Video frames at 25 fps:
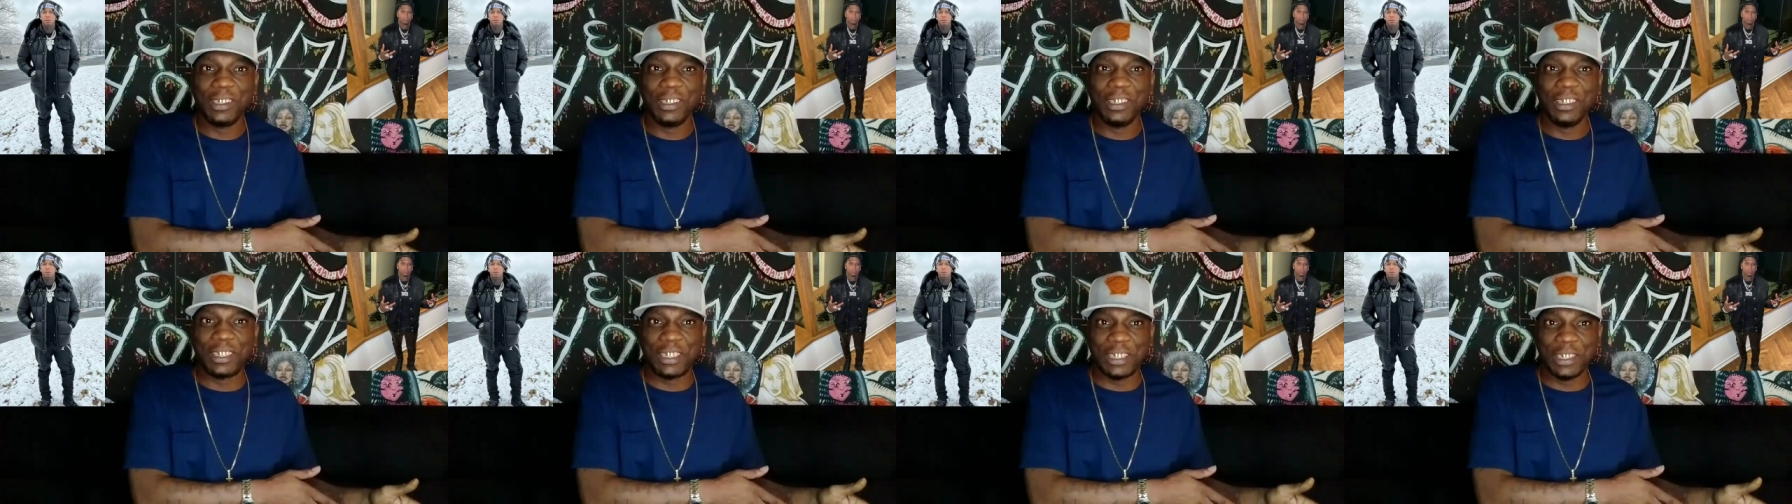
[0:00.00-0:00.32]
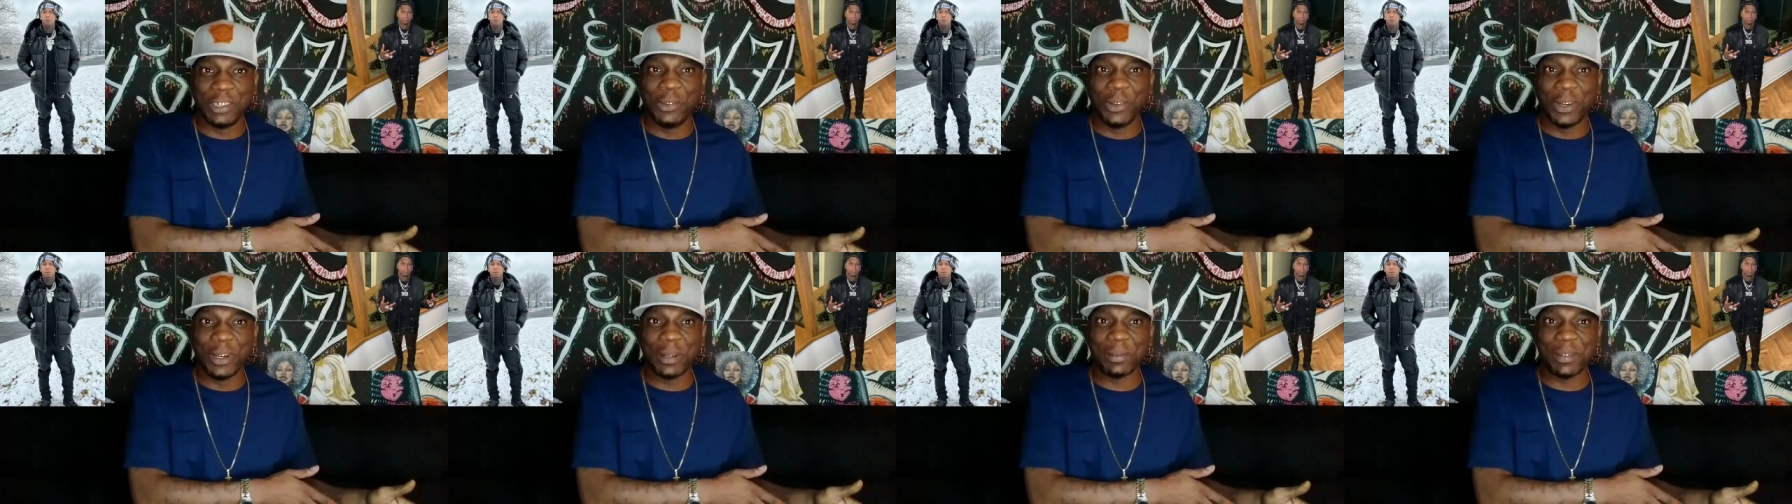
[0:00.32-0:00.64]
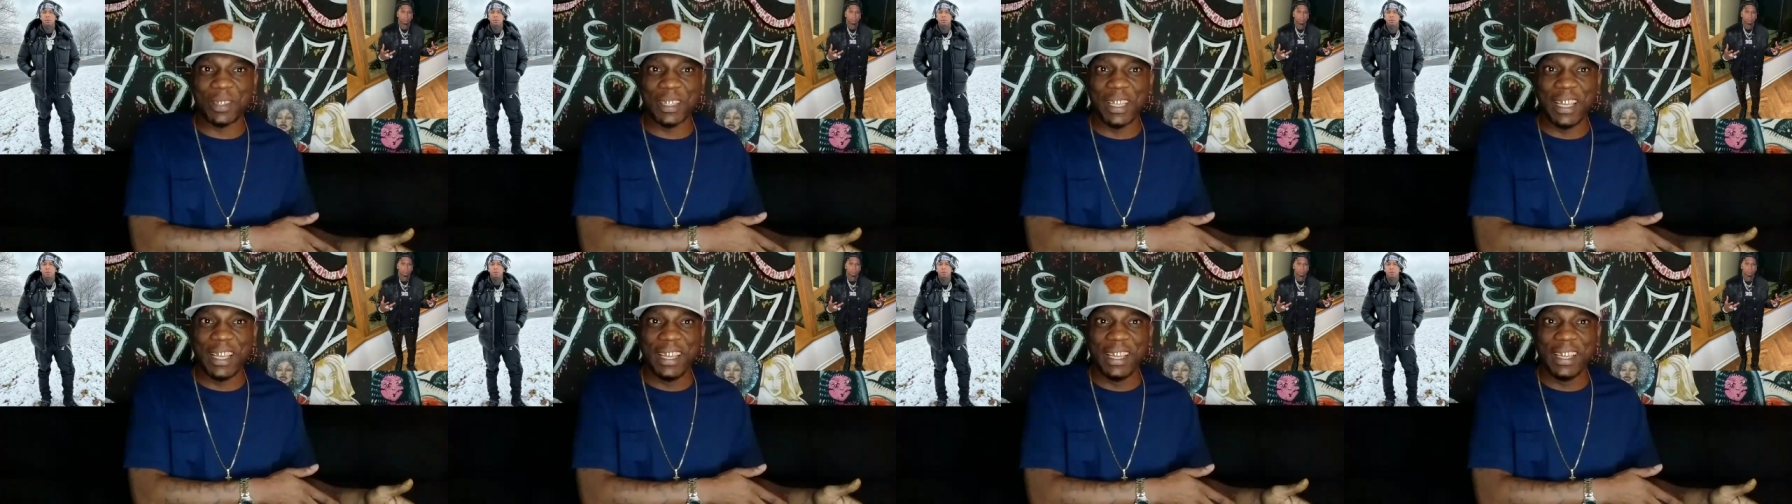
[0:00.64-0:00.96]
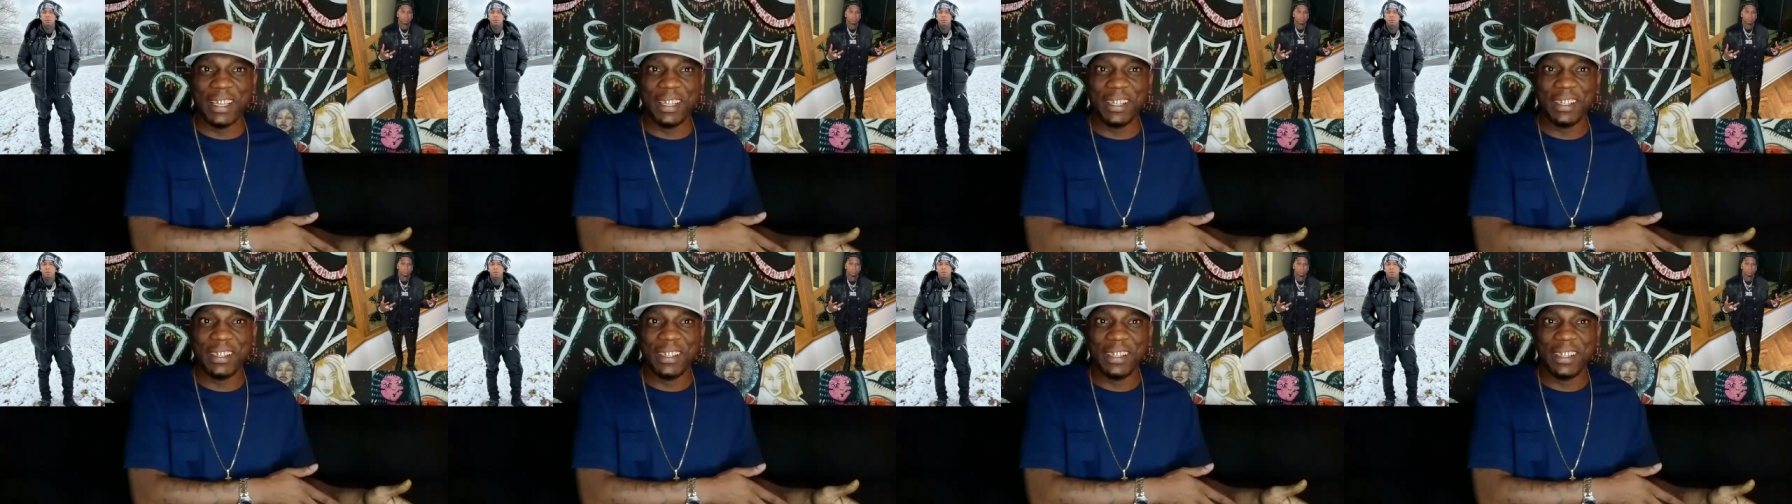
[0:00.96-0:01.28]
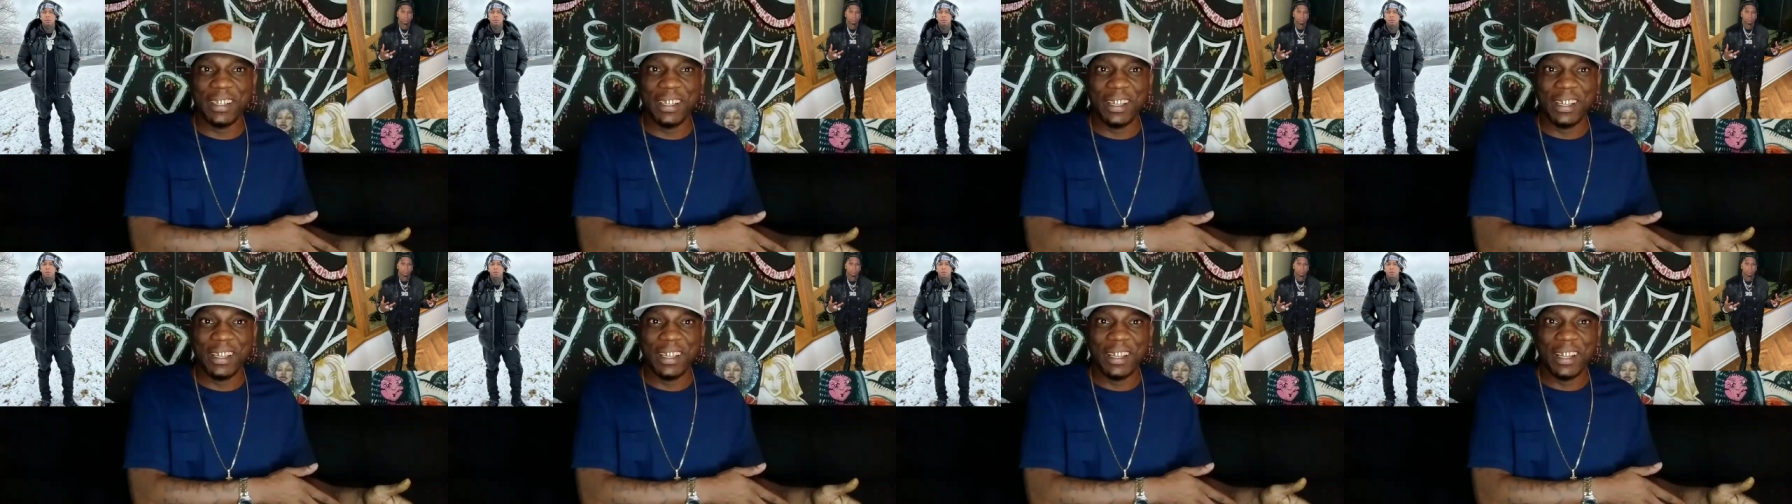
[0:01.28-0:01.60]
You see what I'm saying?
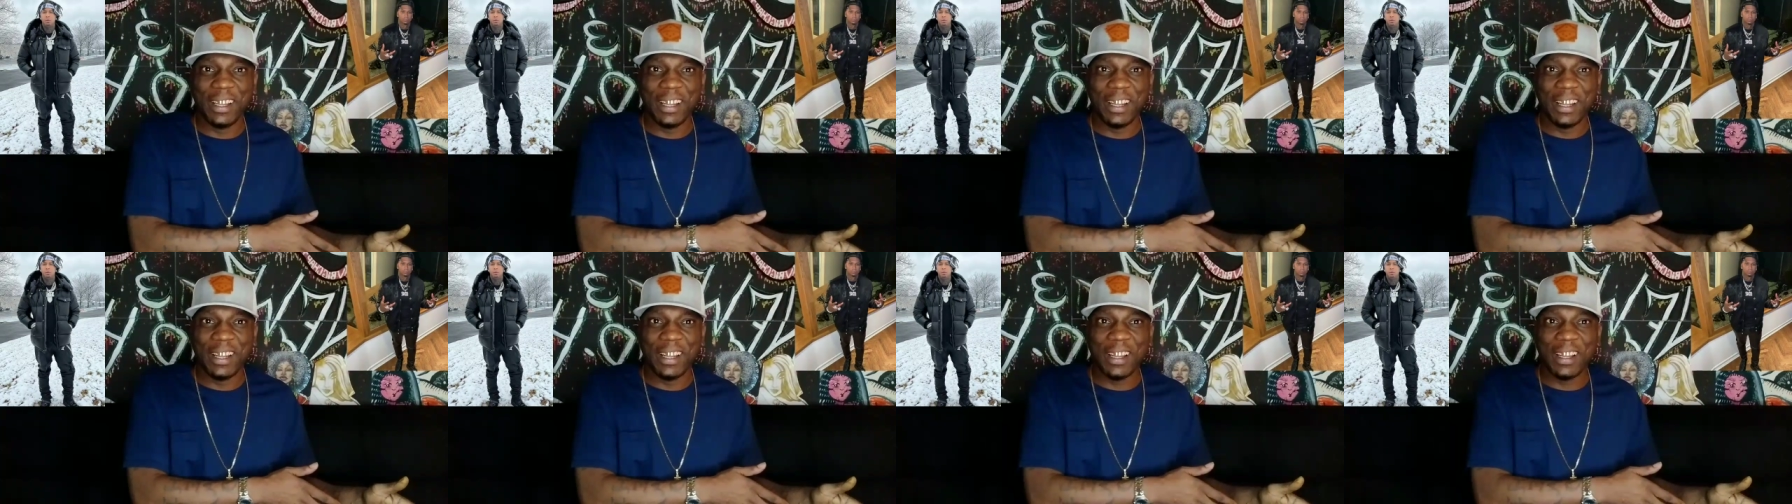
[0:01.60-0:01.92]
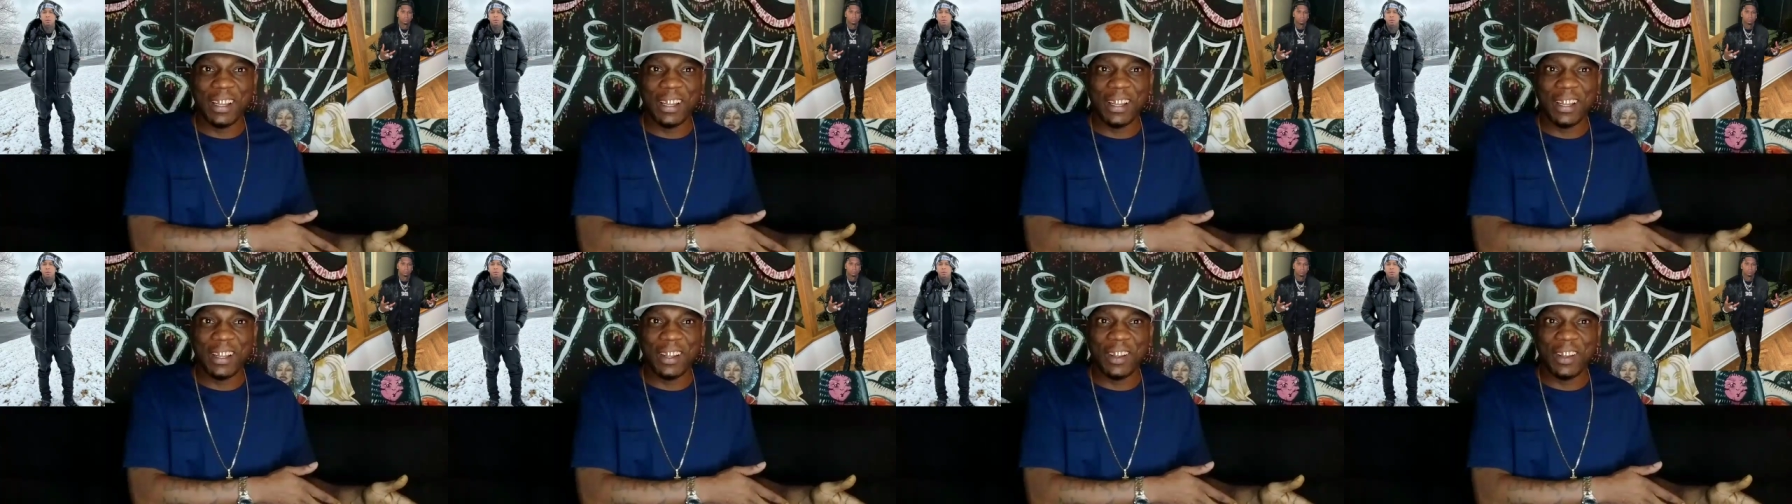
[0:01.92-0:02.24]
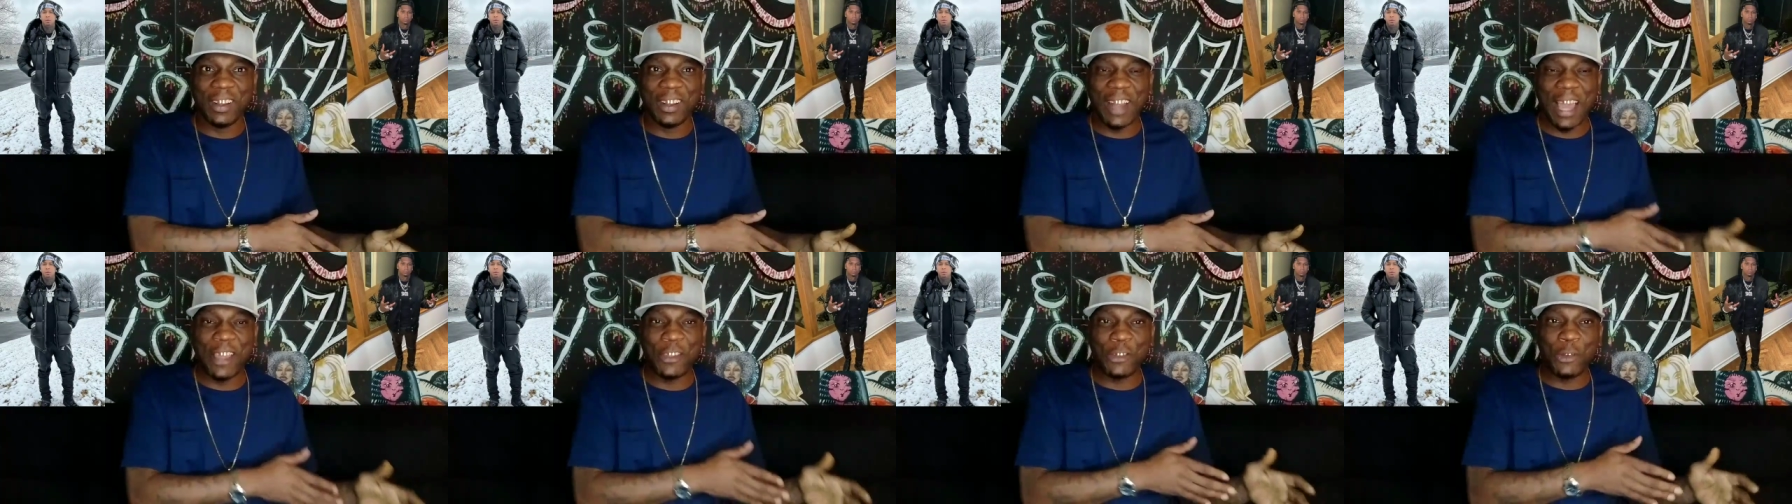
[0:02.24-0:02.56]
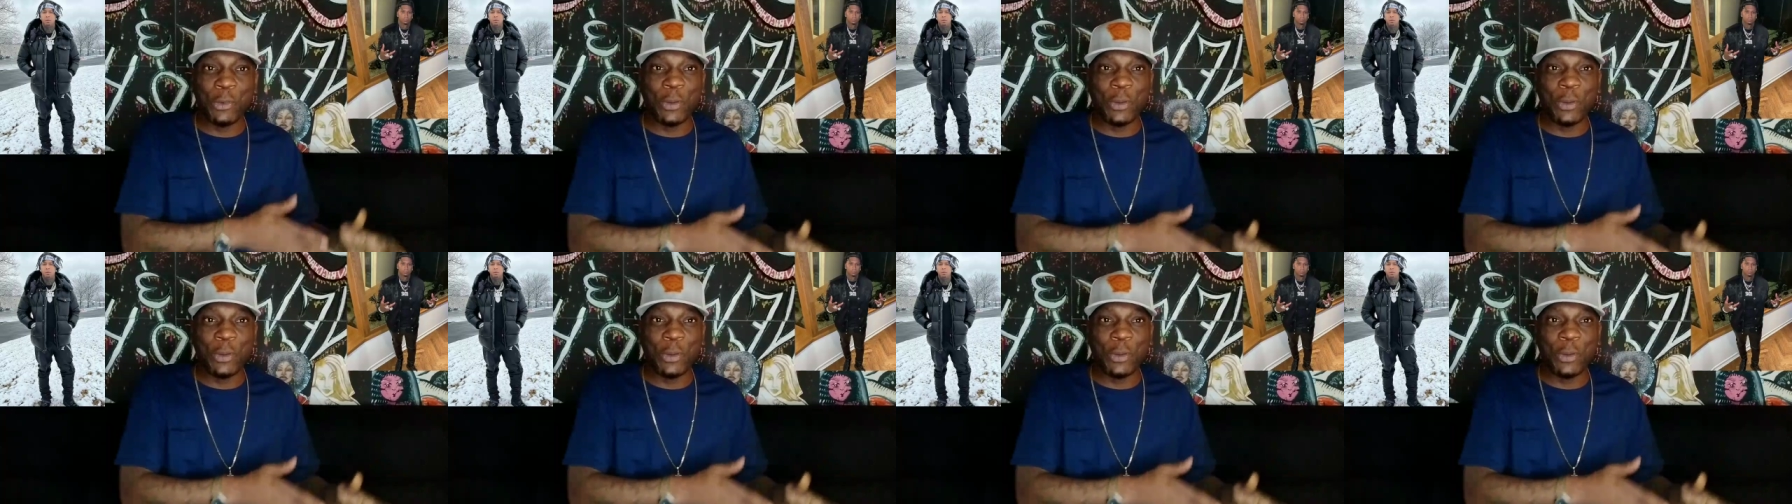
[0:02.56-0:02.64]
Like